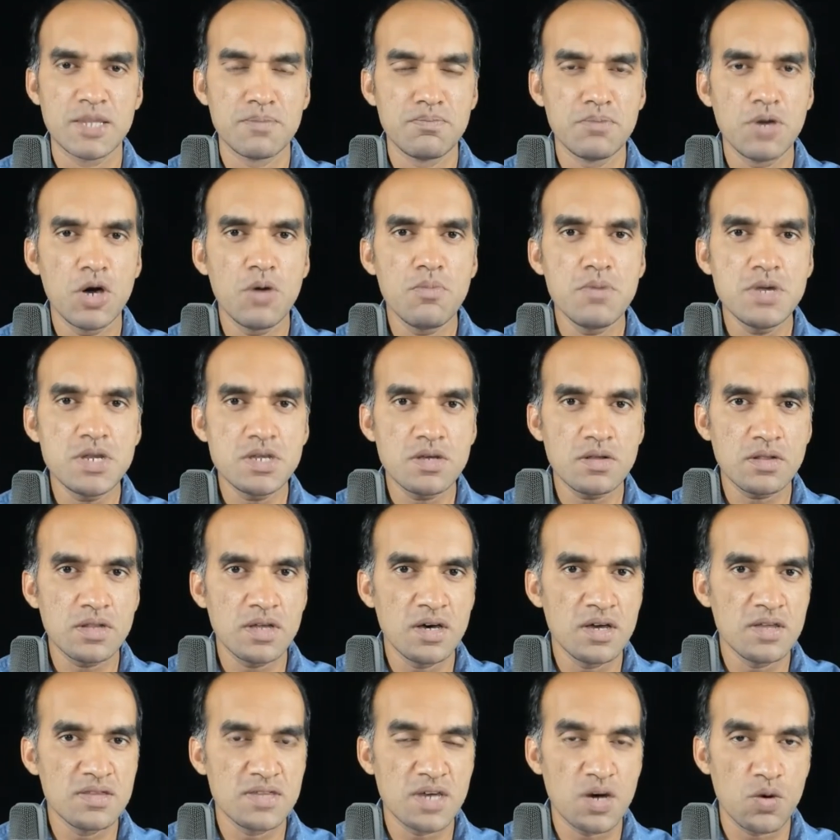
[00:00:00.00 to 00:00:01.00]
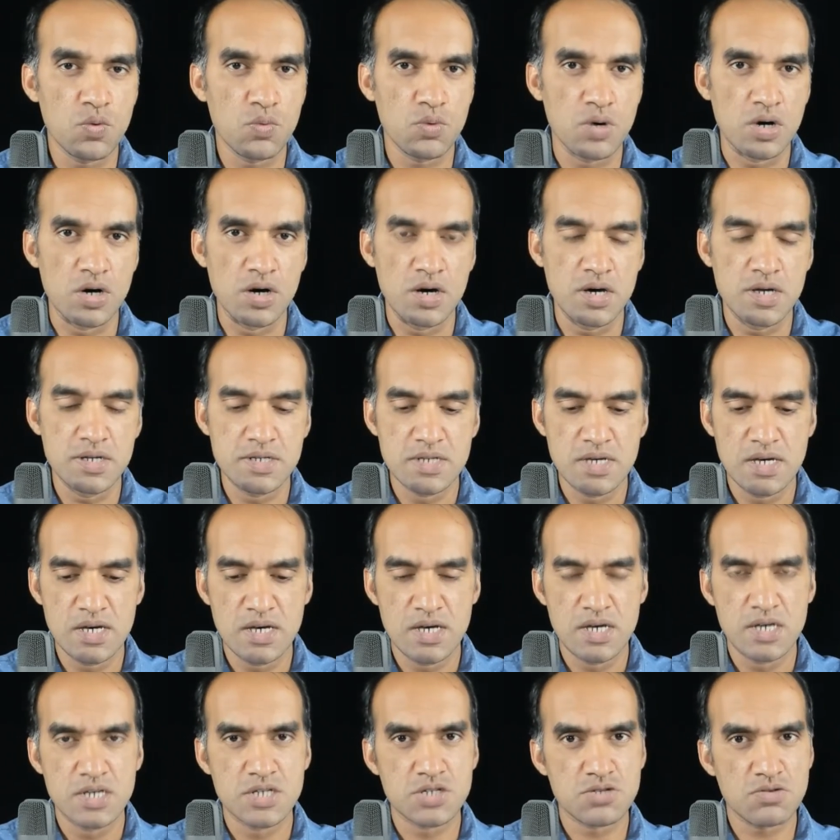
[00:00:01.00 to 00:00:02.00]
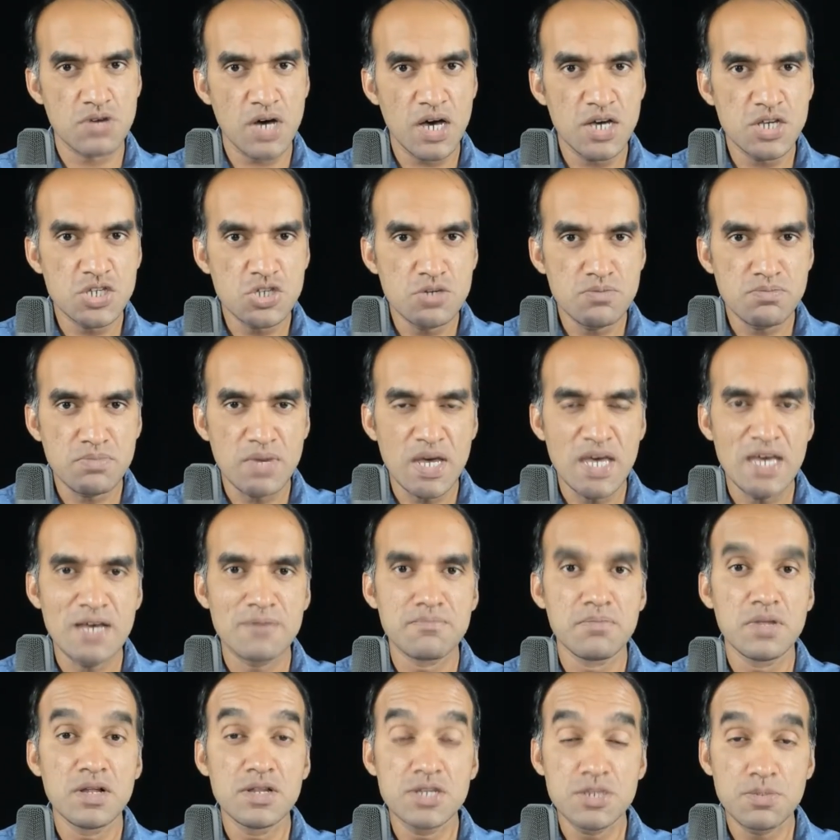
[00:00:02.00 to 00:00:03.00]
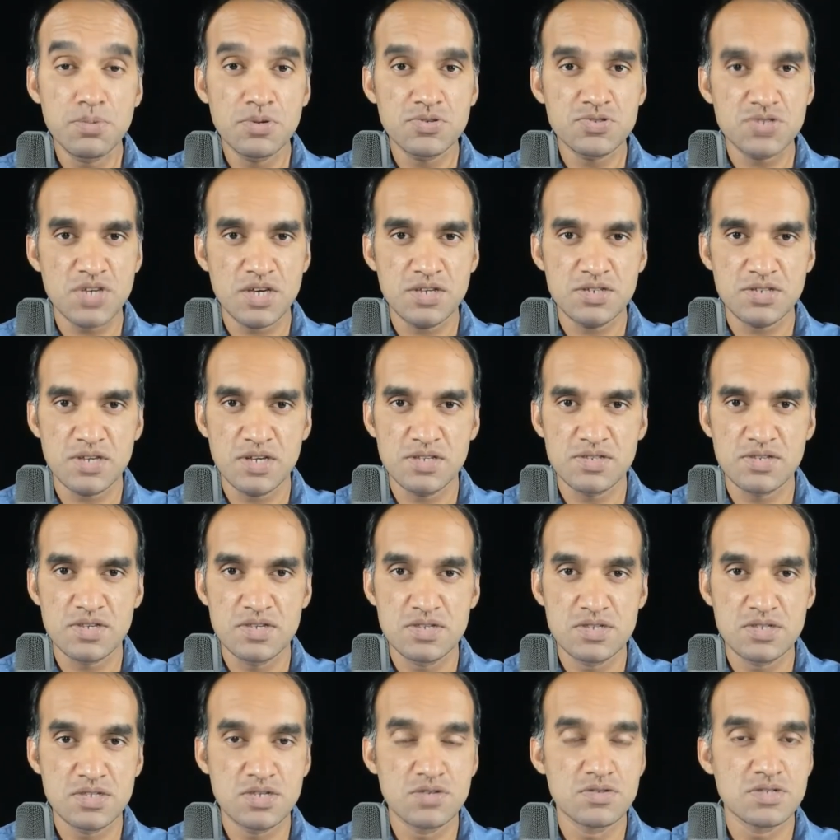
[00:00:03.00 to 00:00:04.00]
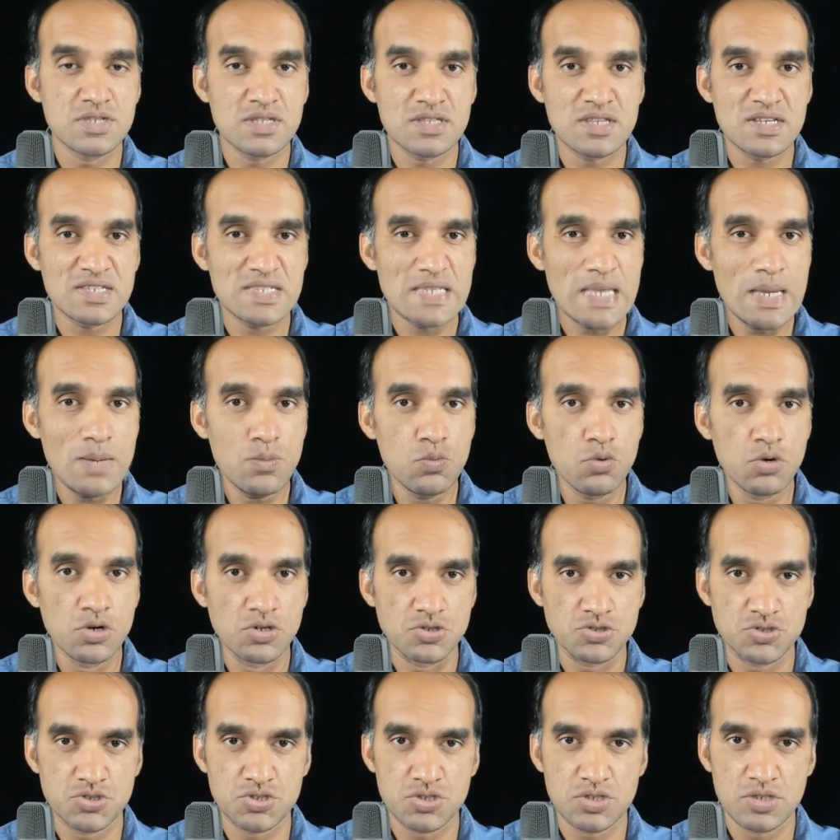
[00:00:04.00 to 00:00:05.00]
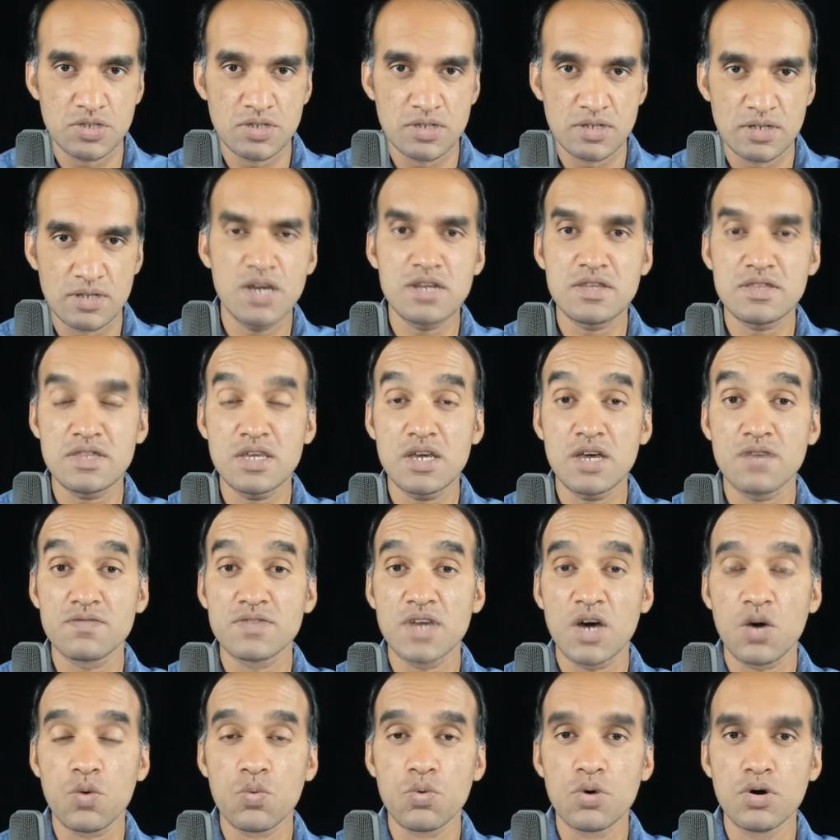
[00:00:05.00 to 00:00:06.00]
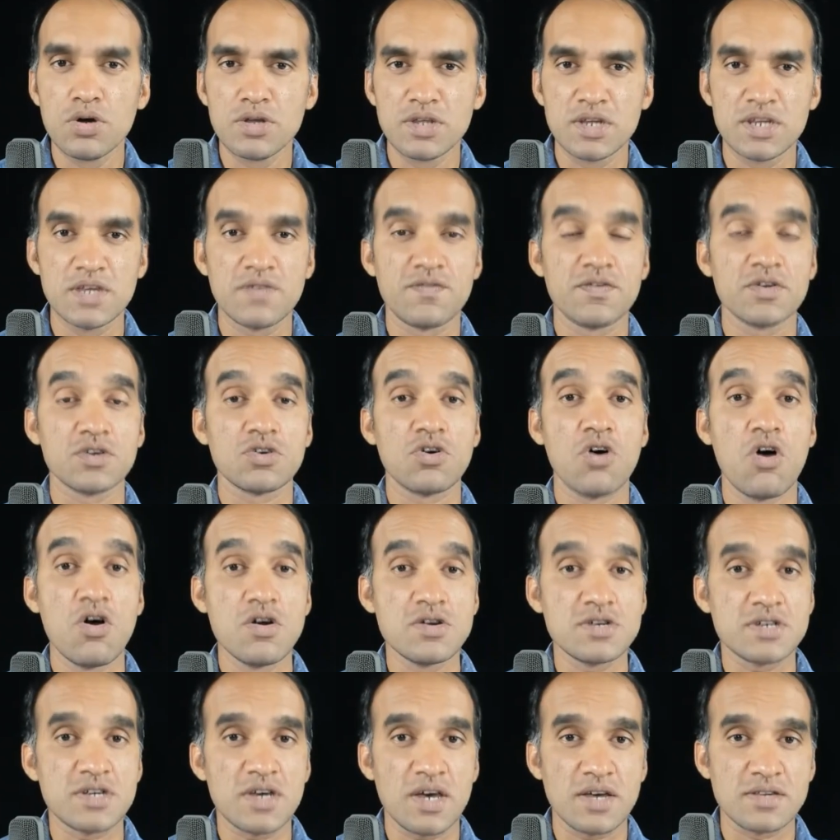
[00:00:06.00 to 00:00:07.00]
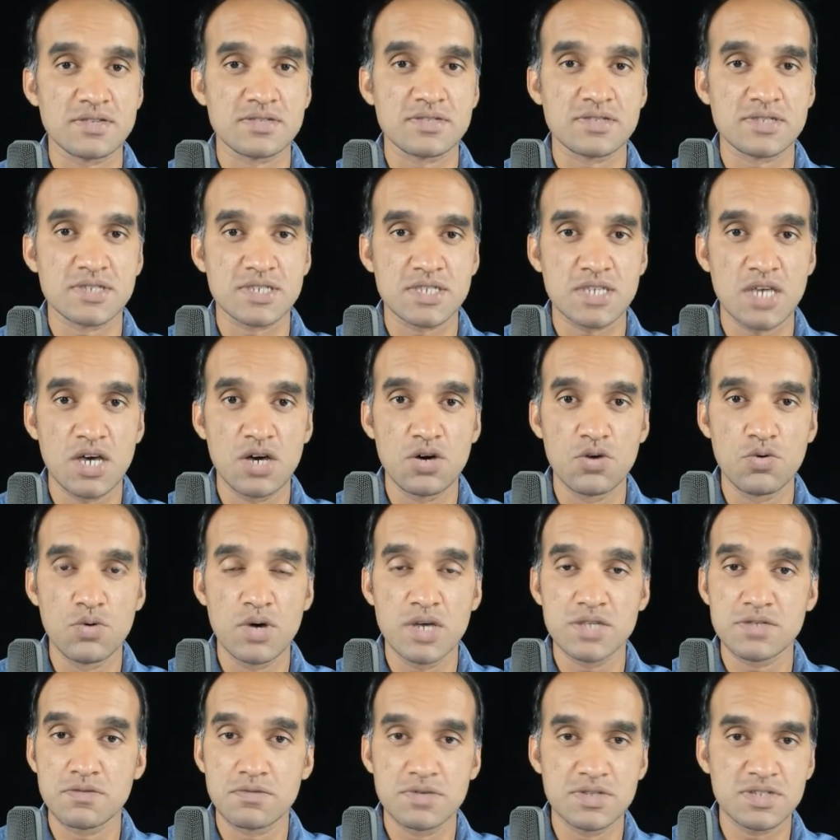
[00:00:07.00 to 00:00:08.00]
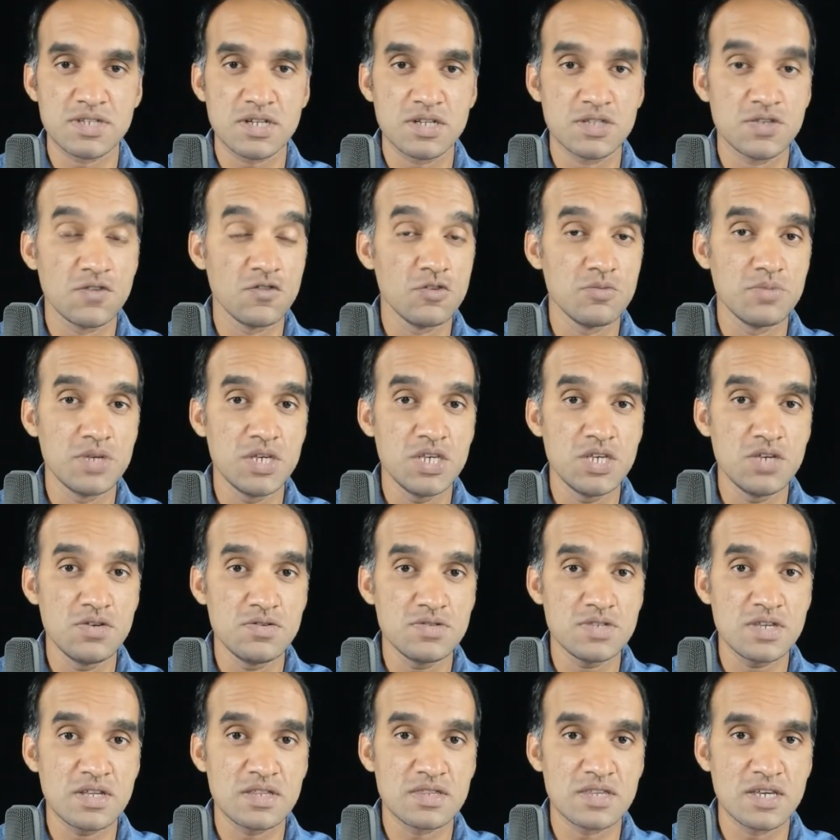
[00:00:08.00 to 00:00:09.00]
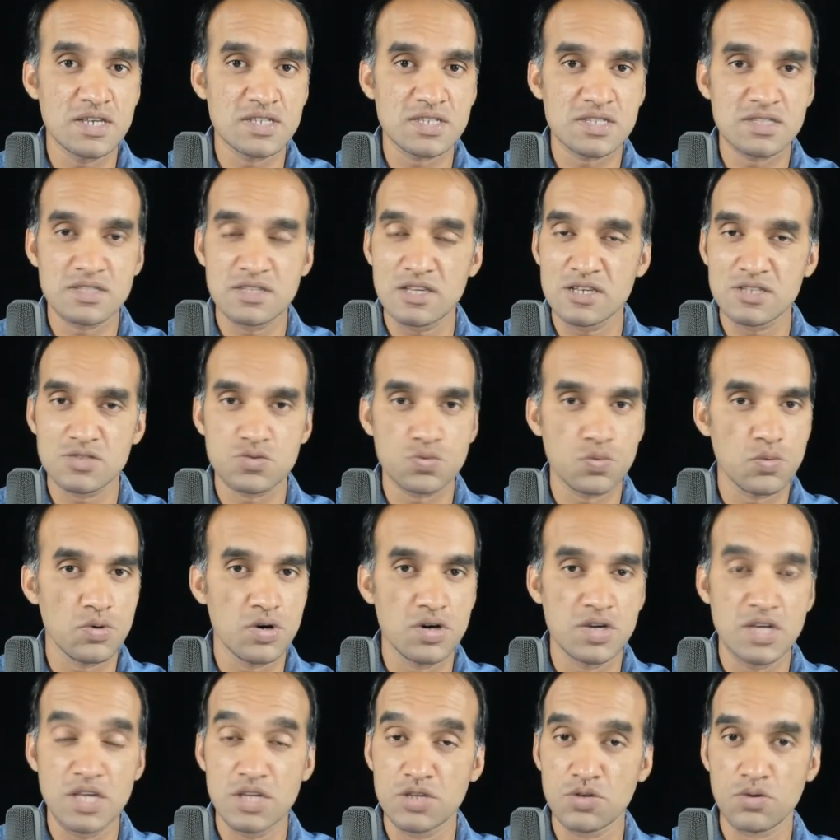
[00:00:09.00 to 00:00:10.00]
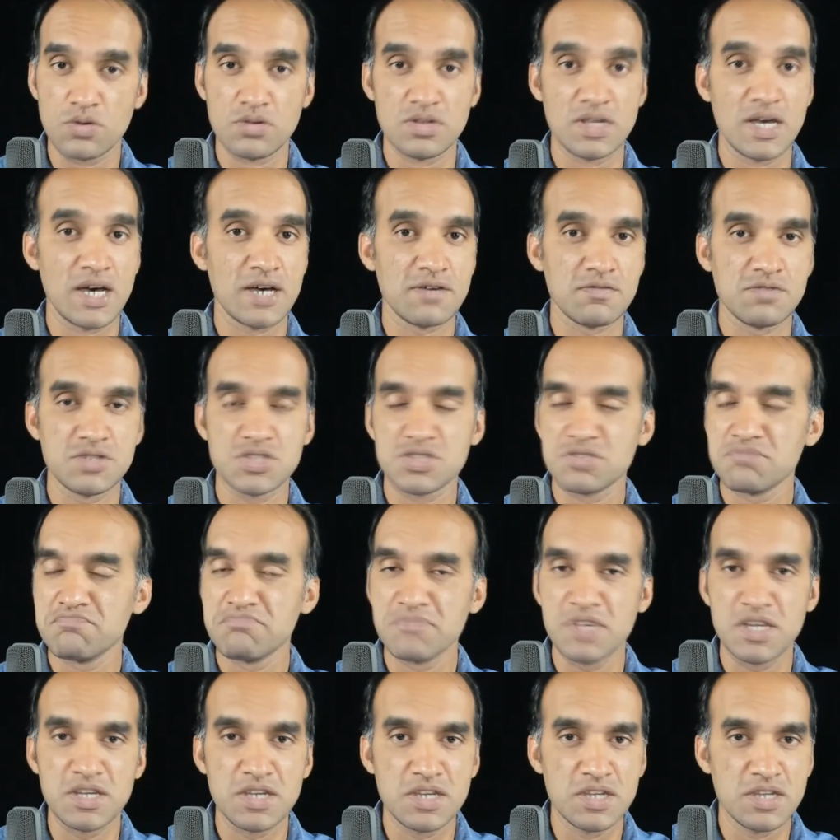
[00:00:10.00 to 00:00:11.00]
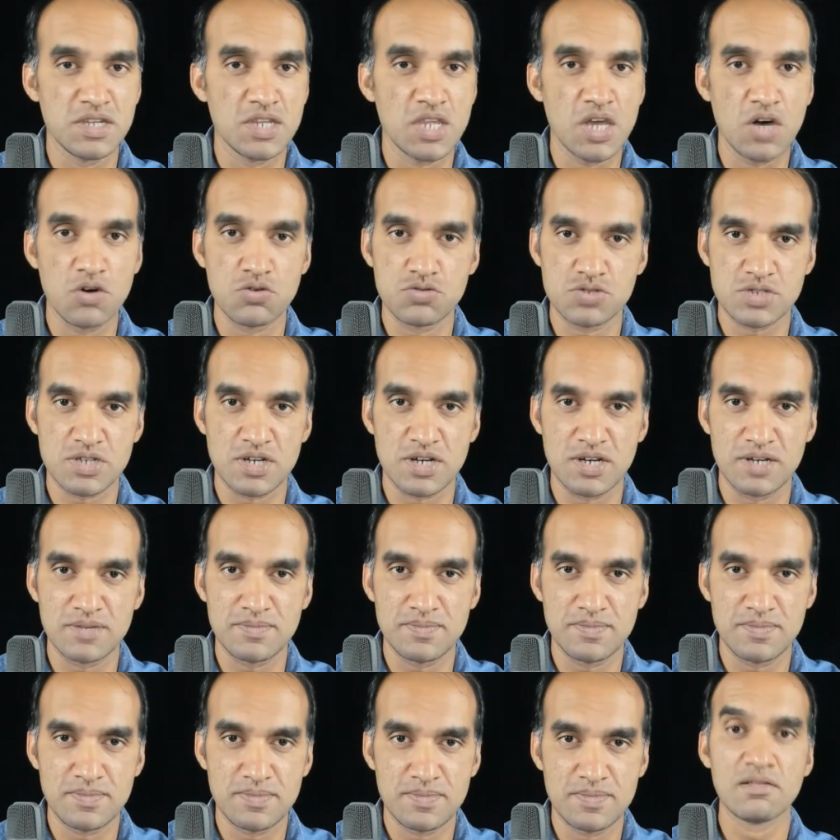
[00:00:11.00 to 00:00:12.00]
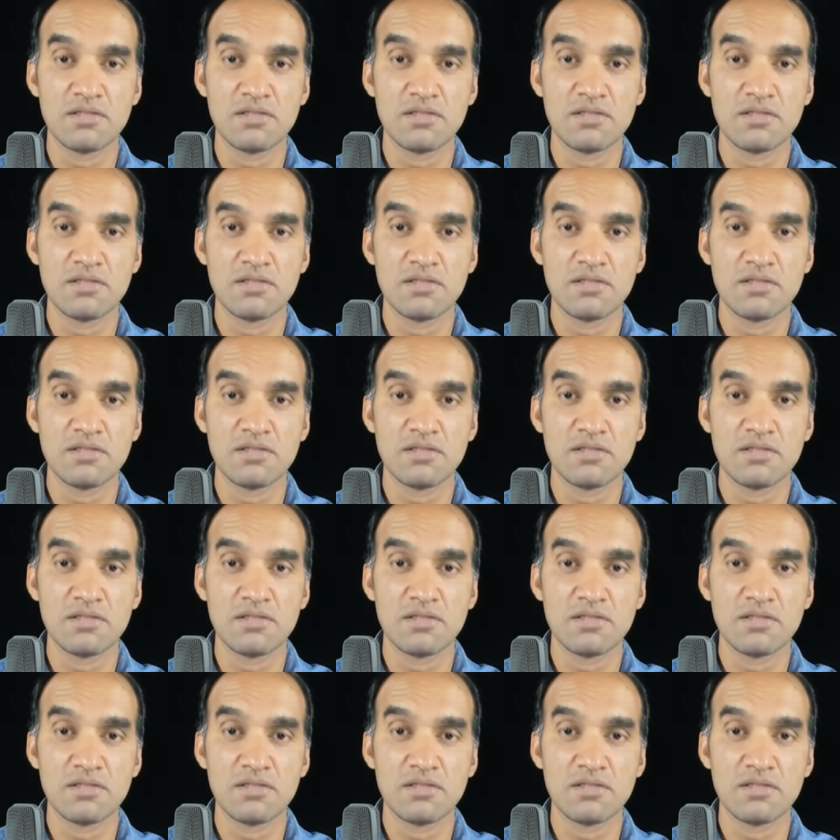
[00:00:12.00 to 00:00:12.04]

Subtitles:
the moment you learn that word, try to make multiple sentences using the same words. Try to think of that word in different contexts. So as a result, you will be using this word in your language in no time.